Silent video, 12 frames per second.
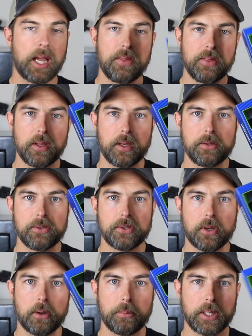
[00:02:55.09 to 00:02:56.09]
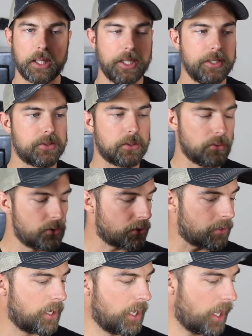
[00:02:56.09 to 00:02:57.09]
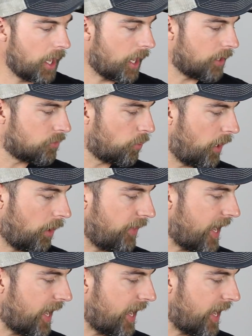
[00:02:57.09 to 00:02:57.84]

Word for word: and then some cleaning solution as well.